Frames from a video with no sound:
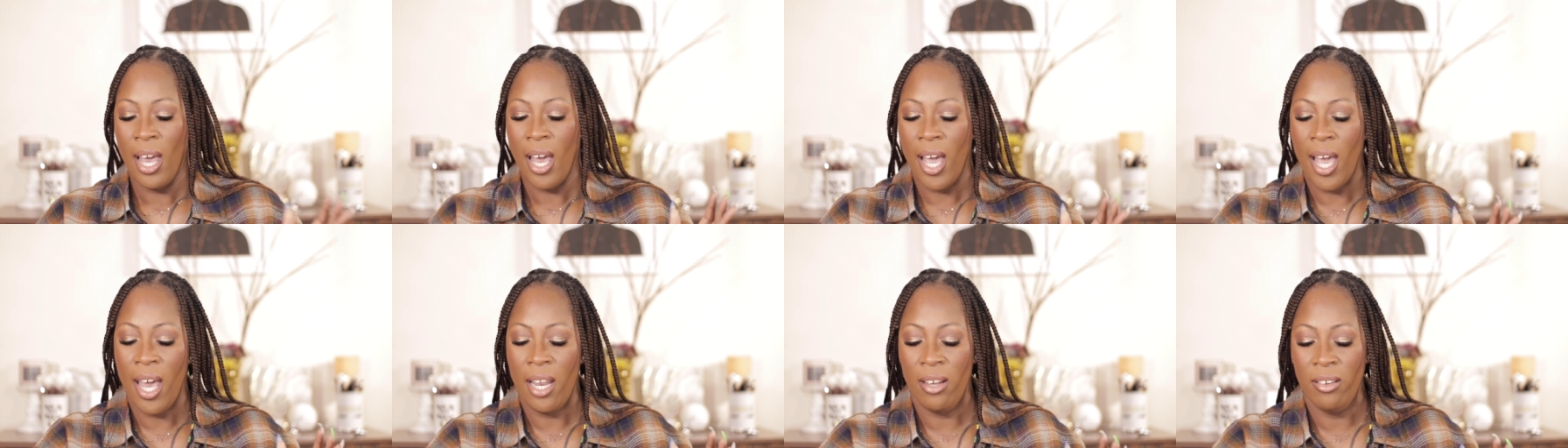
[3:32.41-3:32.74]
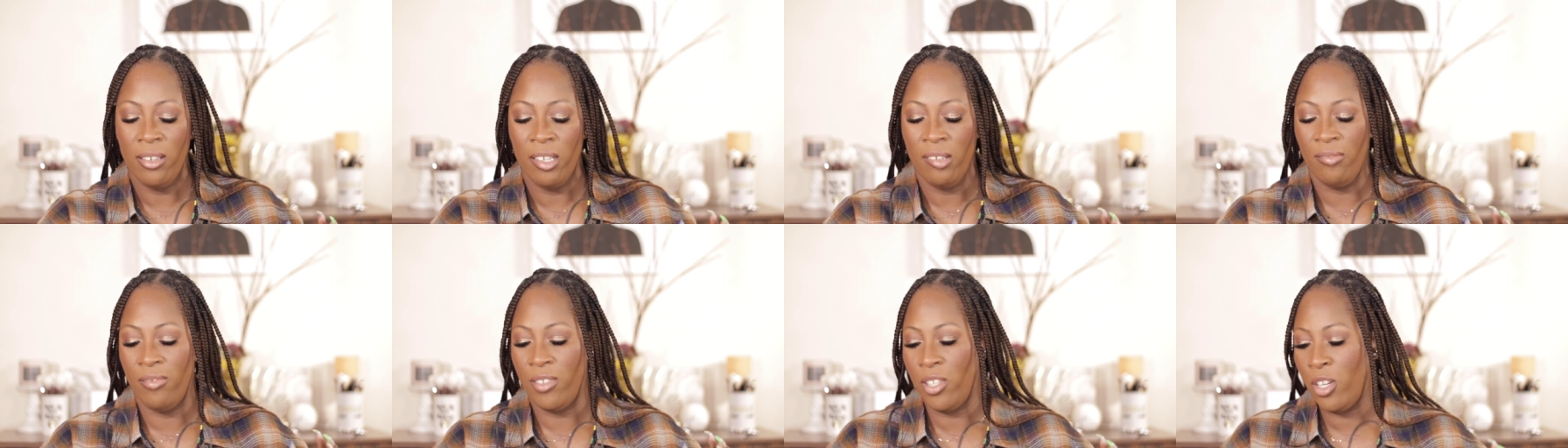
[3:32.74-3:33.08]
I
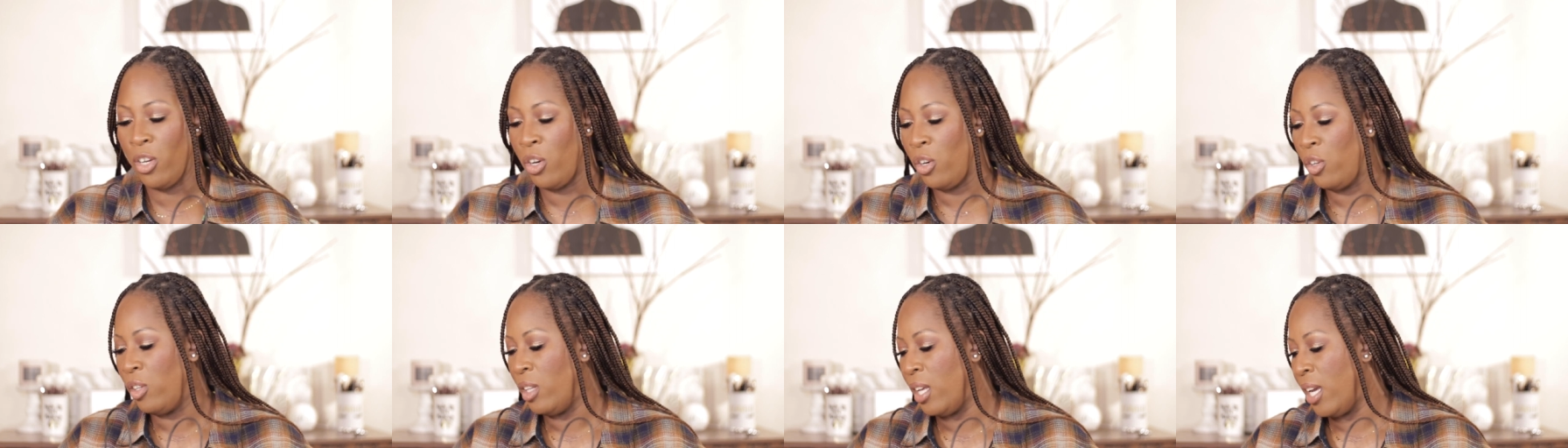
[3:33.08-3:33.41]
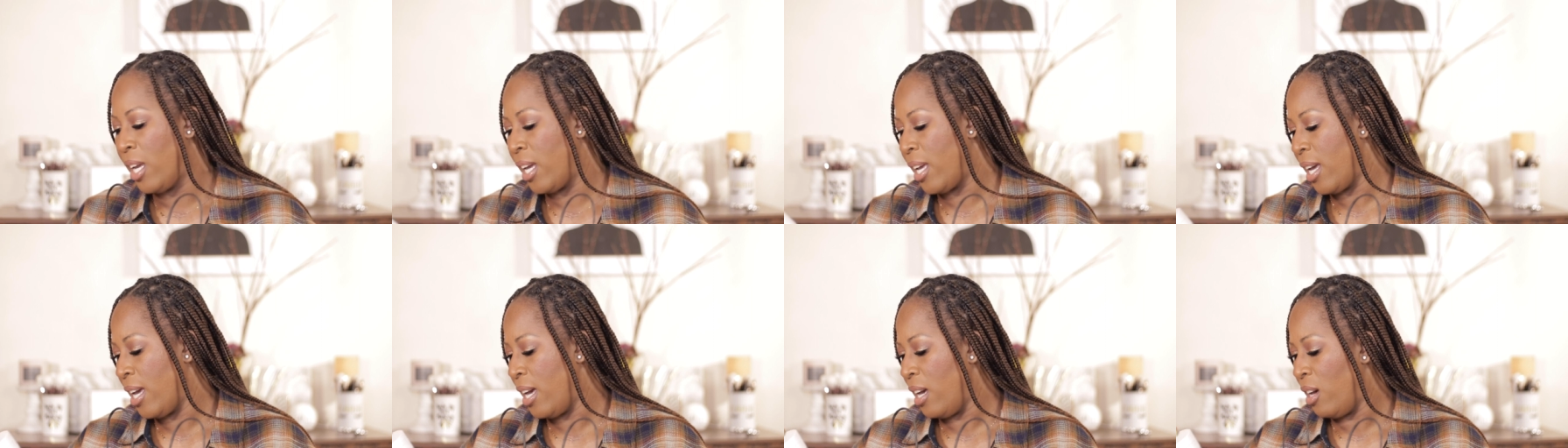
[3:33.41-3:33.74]
don't even know
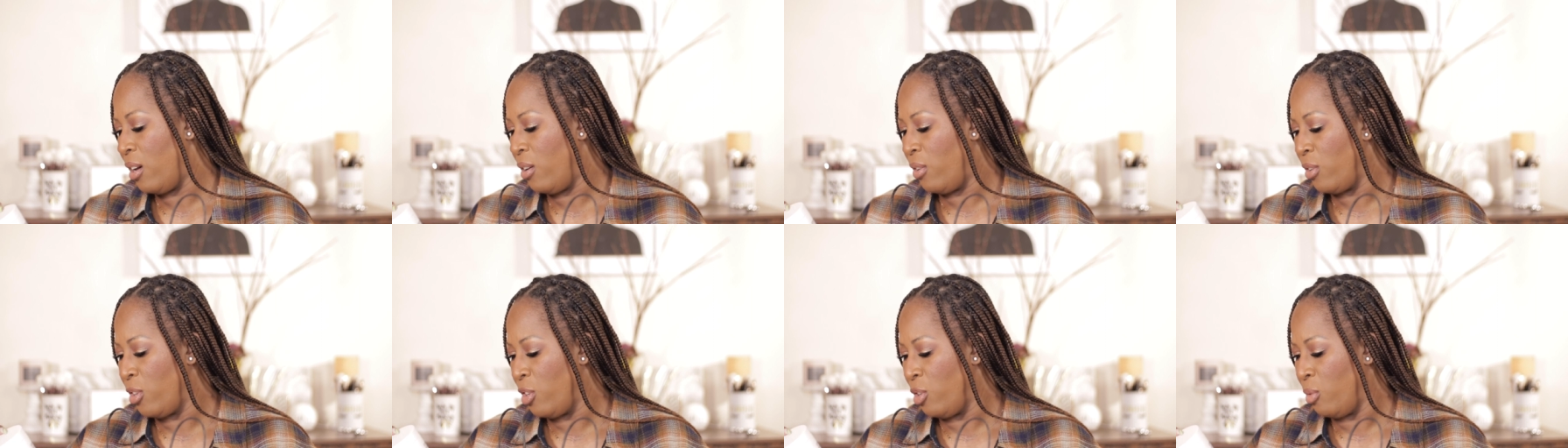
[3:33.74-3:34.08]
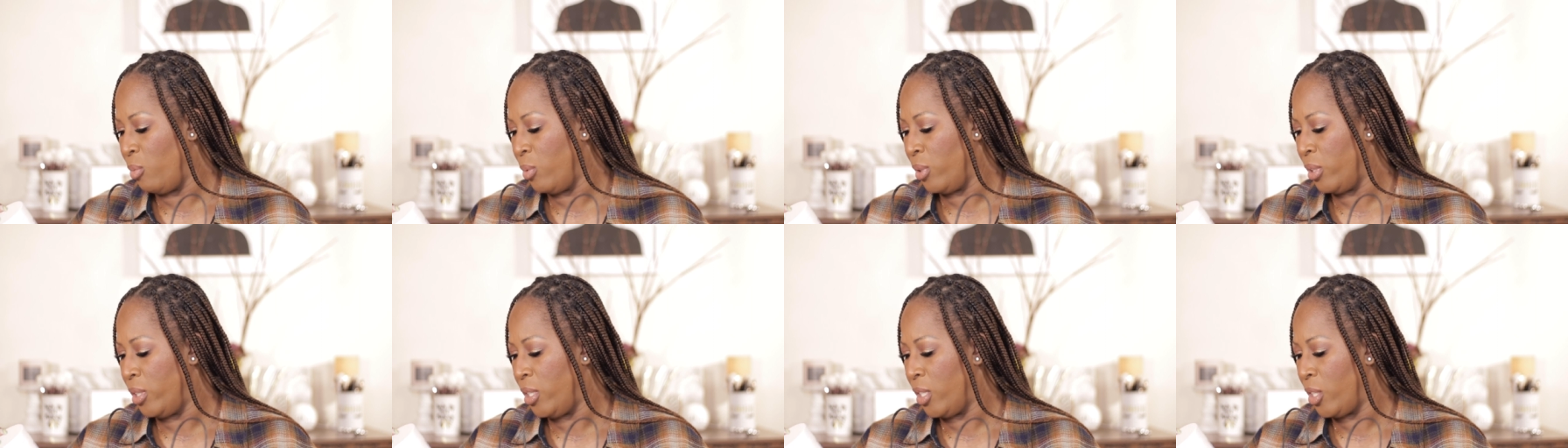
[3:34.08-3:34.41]
like how you
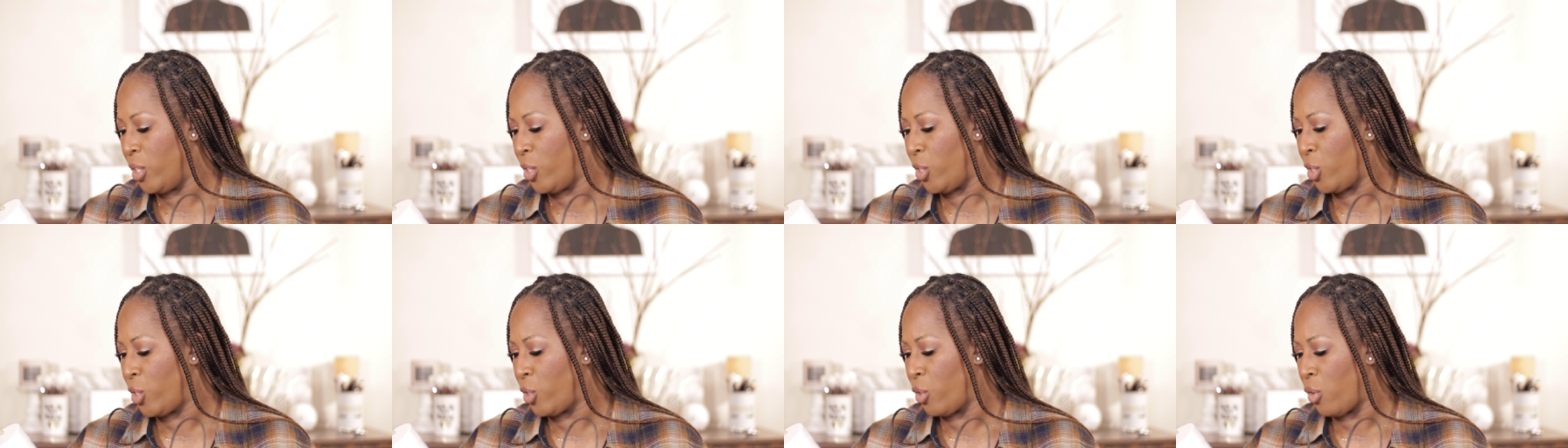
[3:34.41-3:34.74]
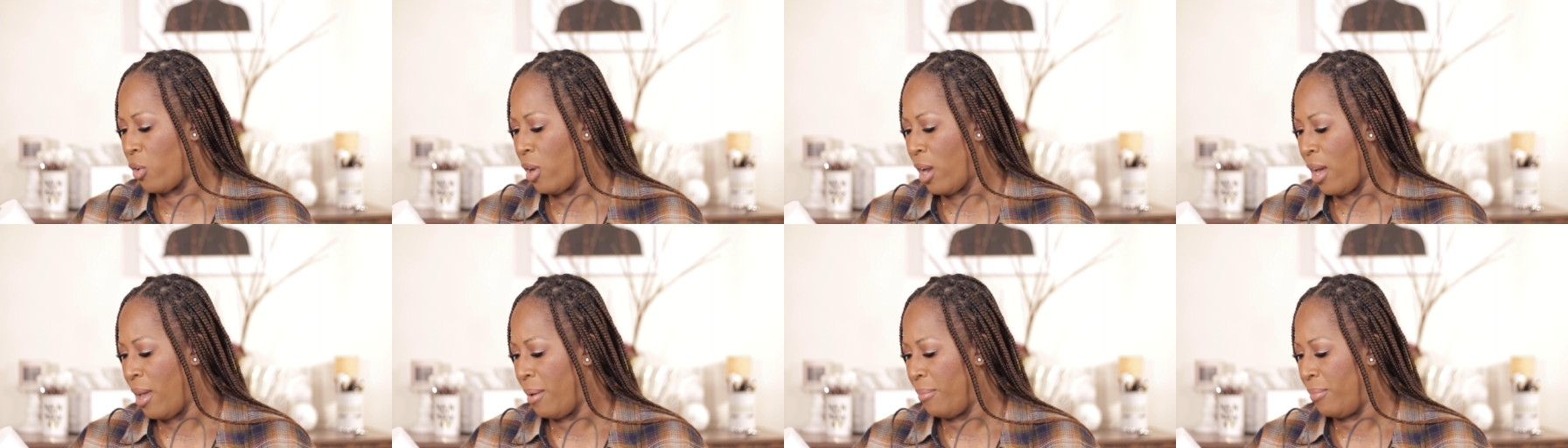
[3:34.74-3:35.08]
would
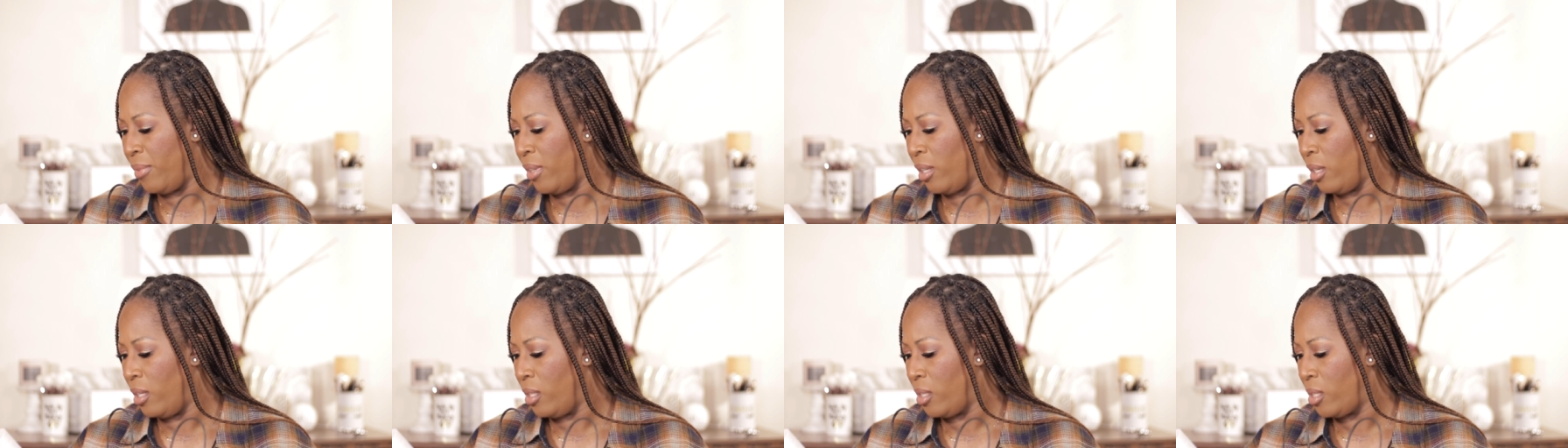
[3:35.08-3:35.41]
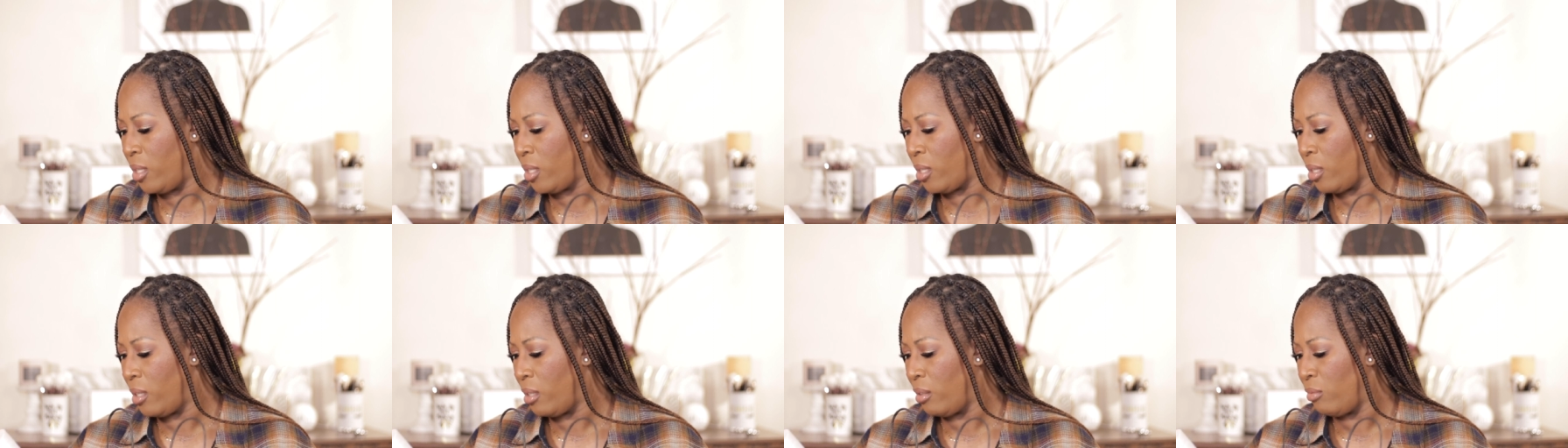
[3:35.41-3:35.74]
describe this.
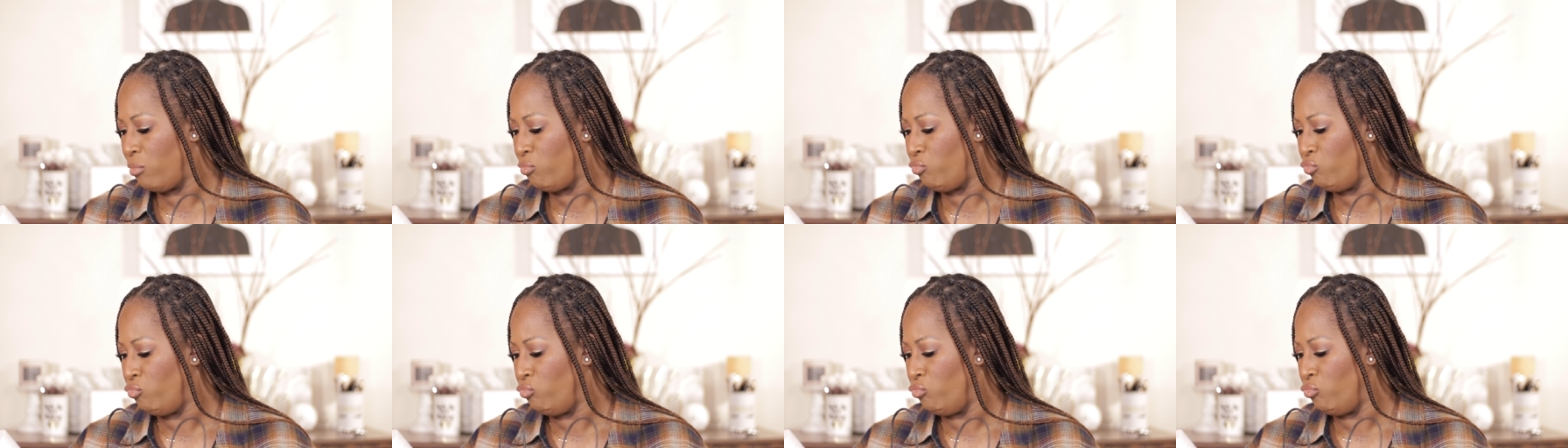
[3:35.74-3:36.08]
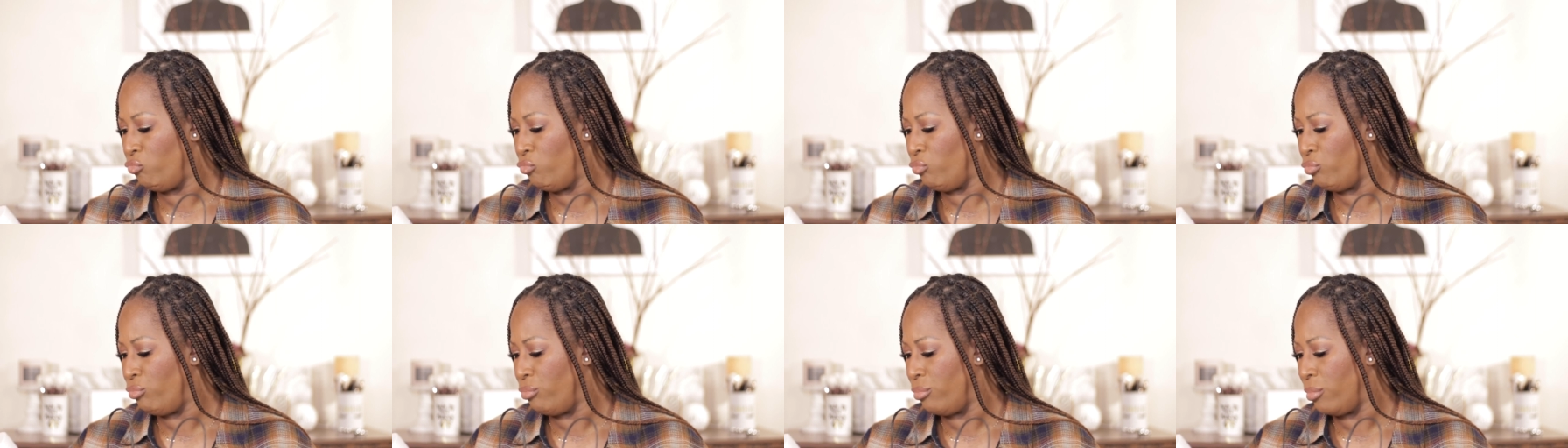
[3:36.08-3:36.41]

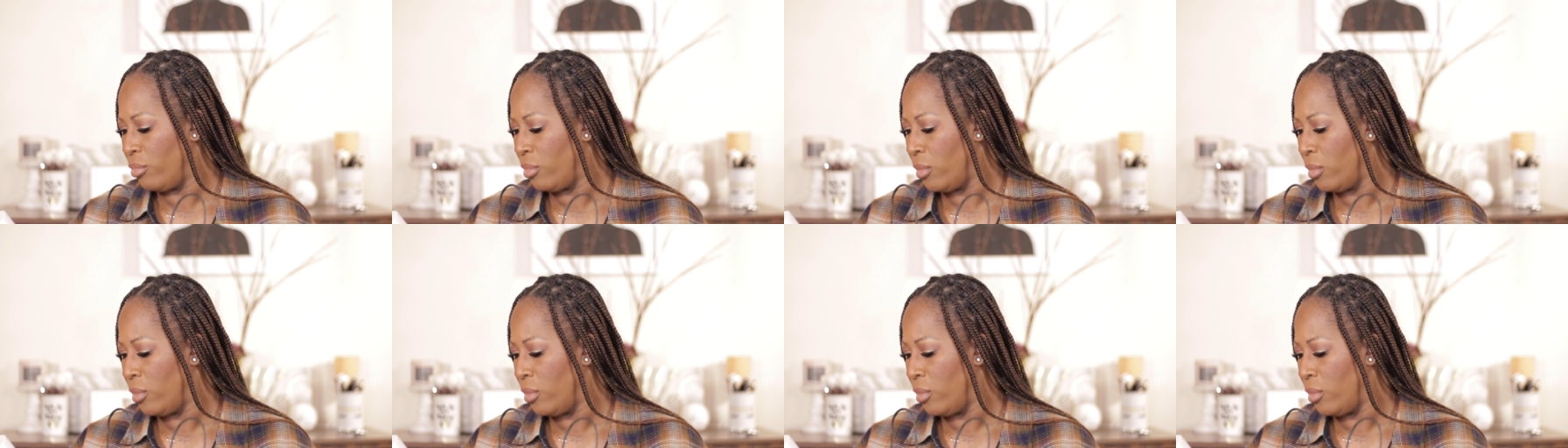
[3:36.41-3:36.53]
Hmm.